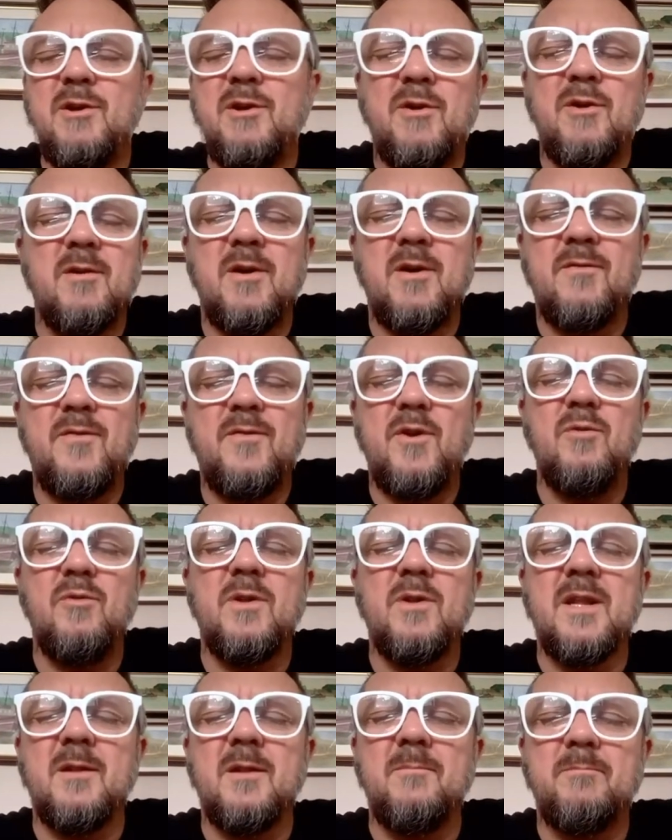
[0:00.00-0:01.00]
a few
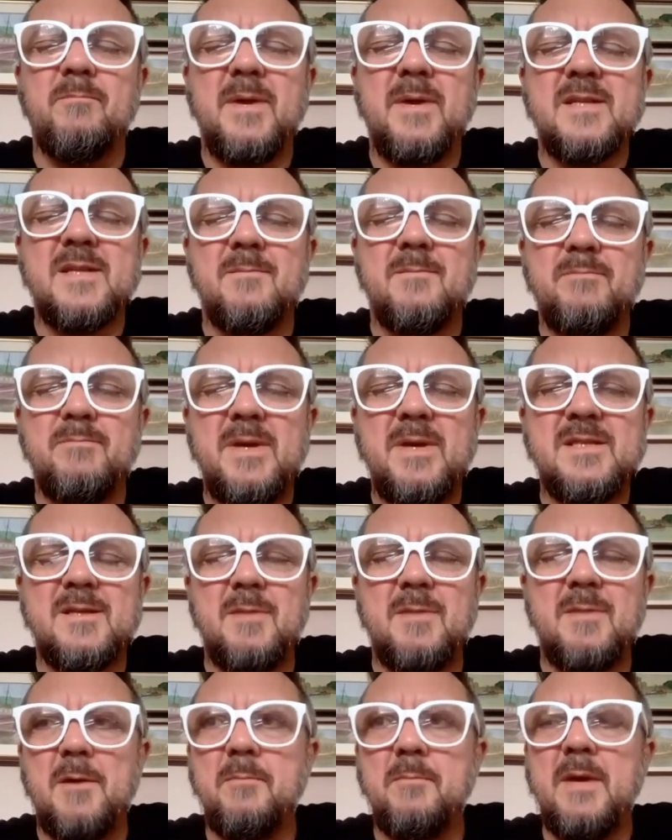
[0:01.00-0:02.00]
little bits and pieces
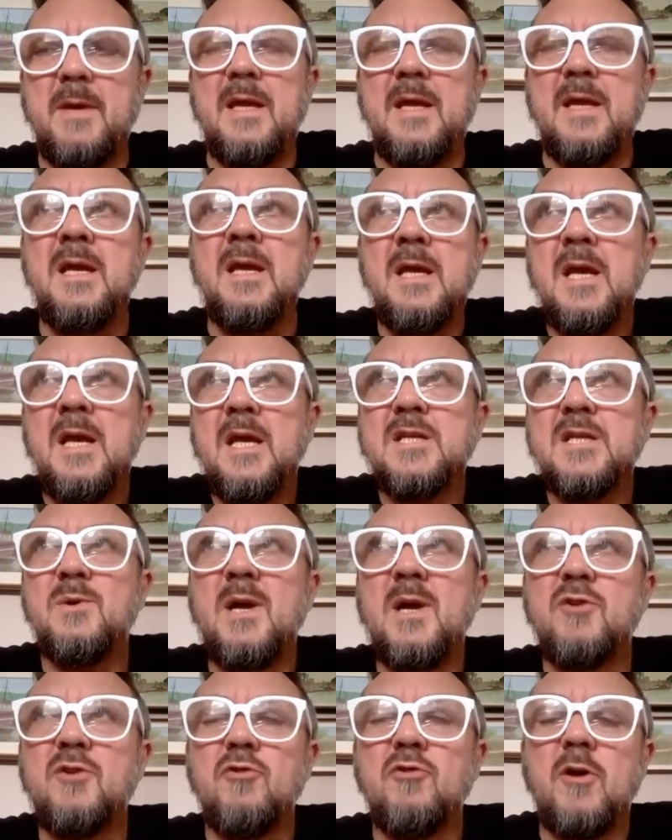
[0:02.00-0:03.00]
about me. So I
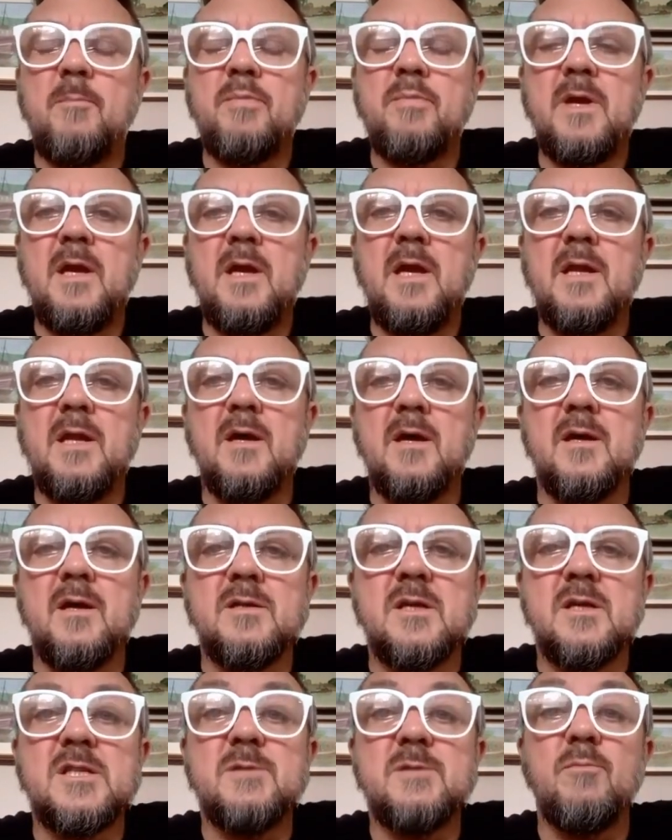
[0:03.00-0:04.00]
grew up in
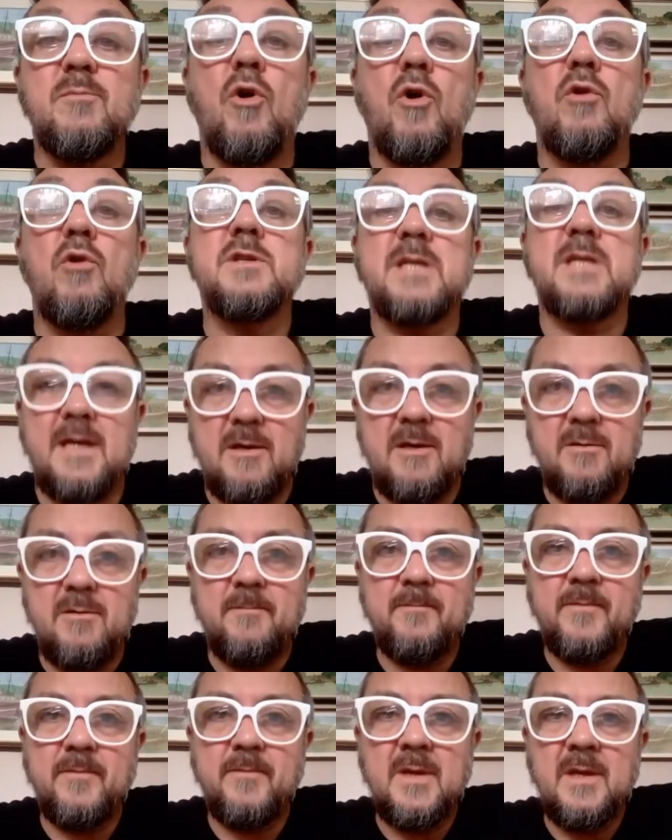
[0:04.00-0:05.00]
a small town
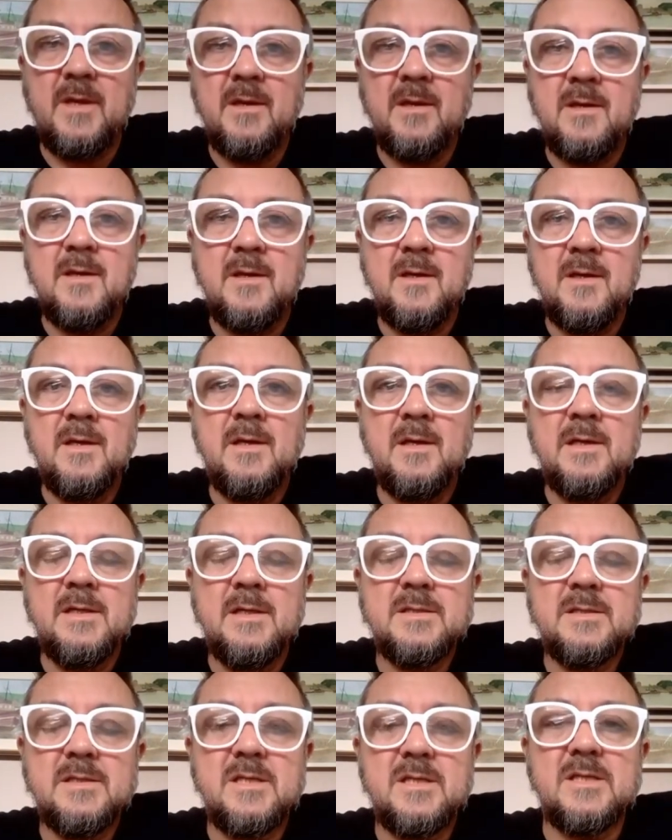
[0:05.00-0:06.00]

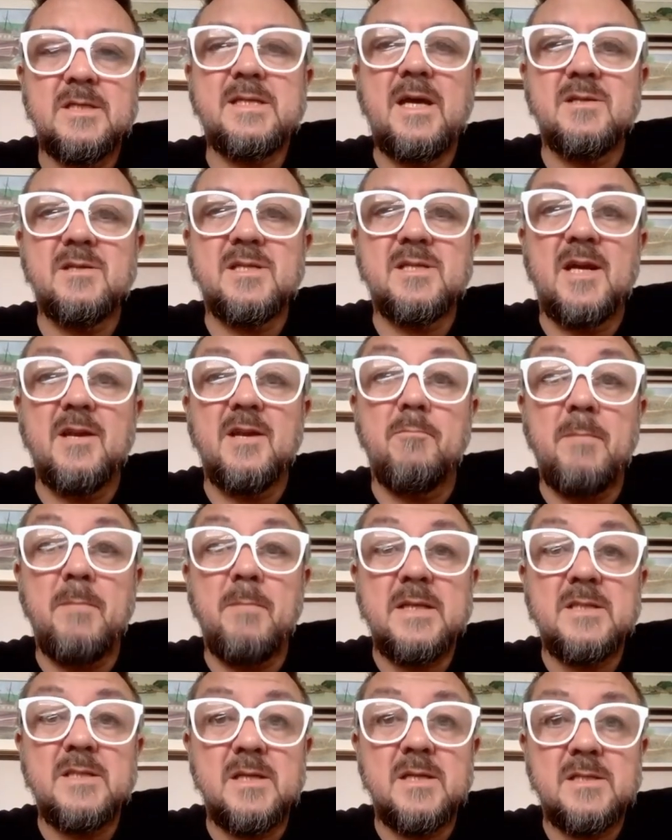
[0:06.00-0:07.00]
just outside of
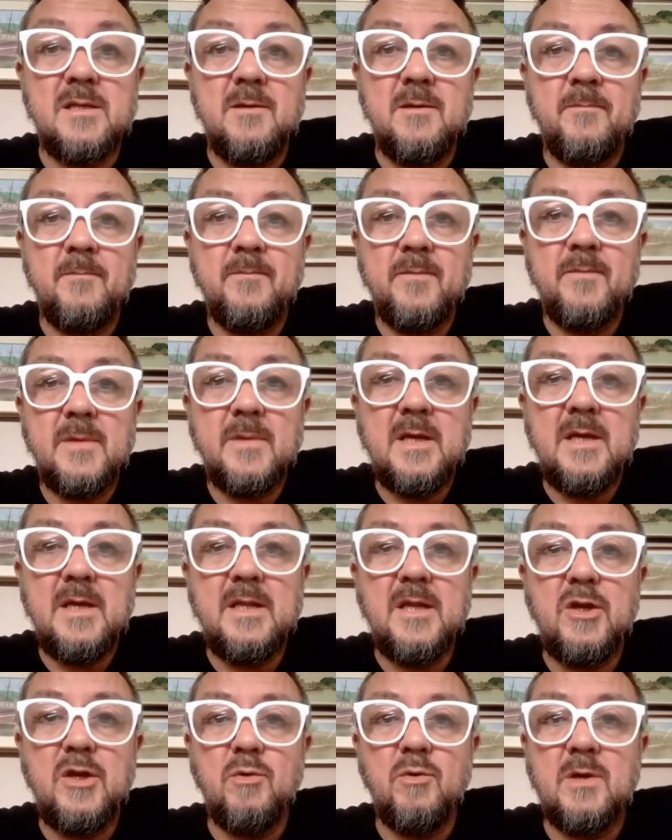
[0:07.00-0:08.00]
Manchester in
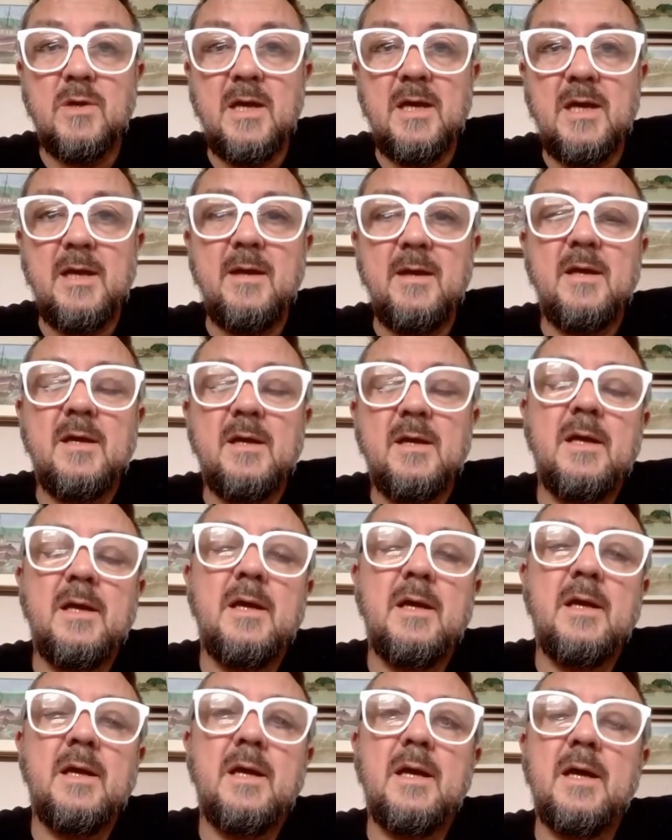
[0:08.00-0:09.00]
the UK,
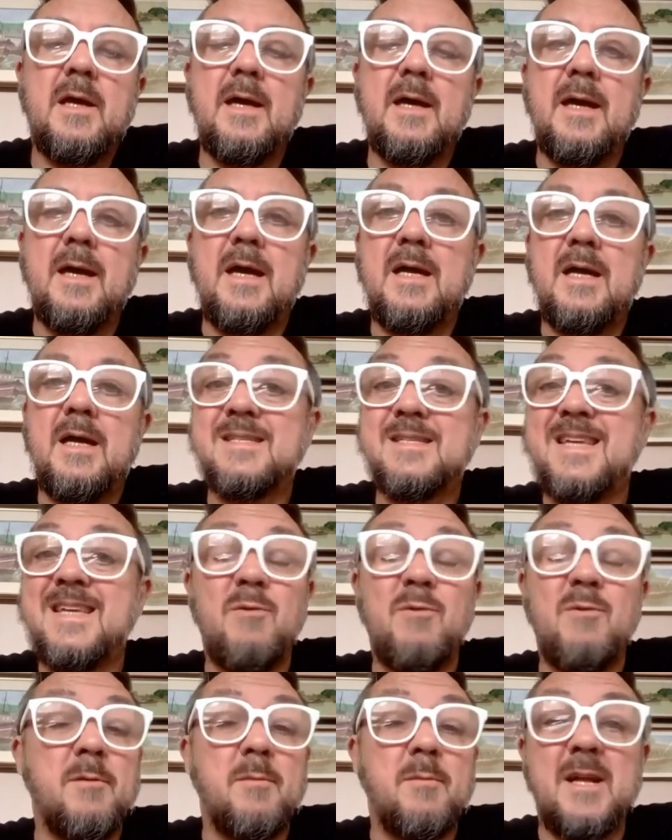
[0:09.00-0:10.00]
a town
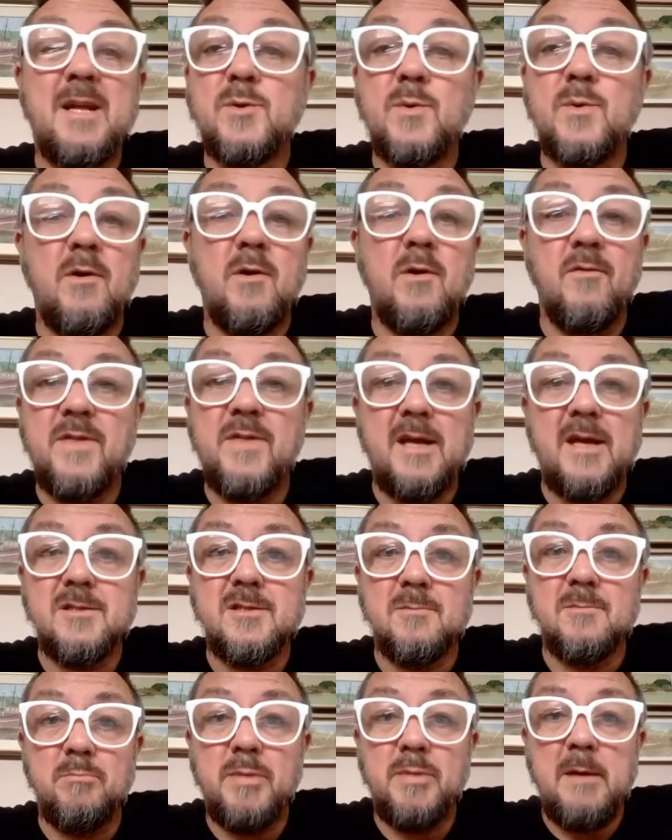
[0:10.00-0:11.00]
with about
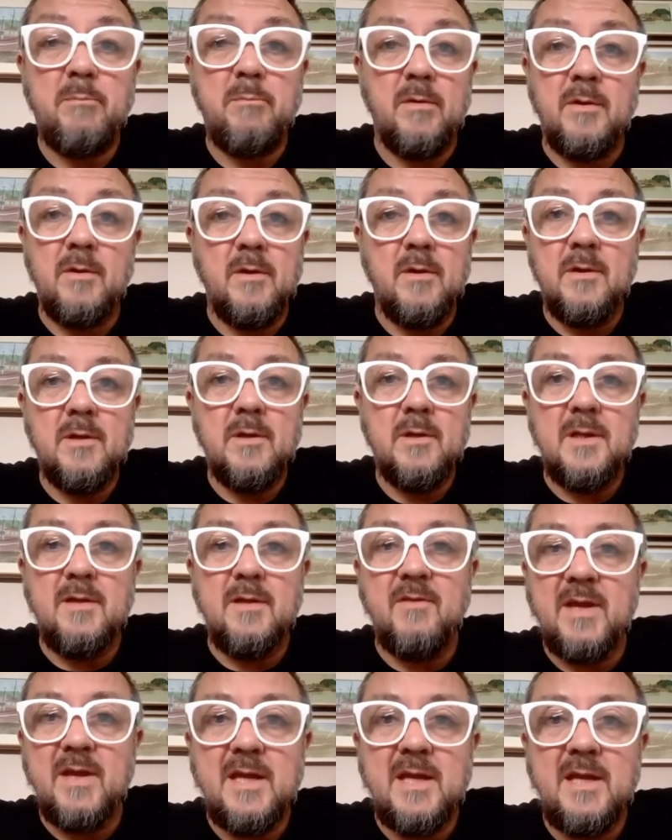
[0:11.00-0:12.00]
12,000 people
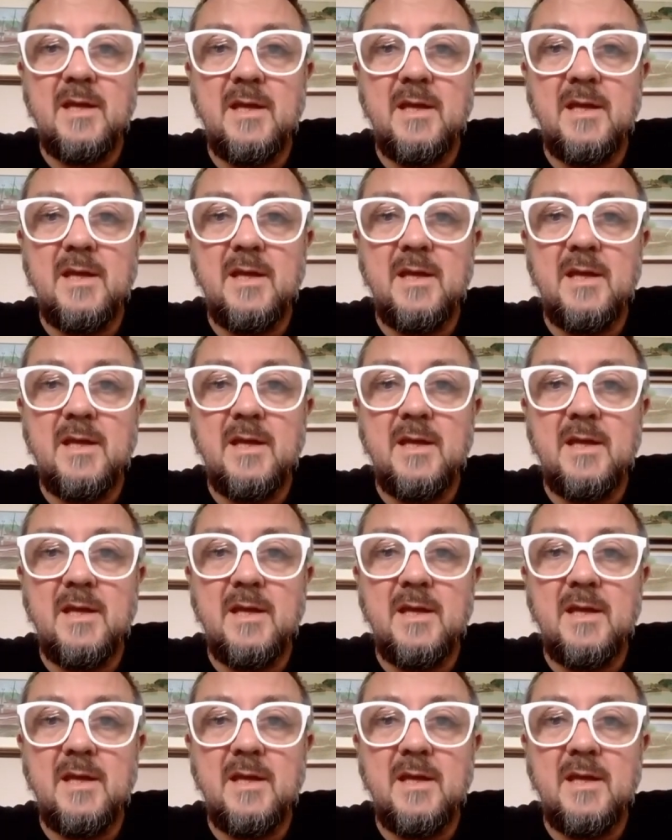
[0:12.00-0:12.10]
living in it.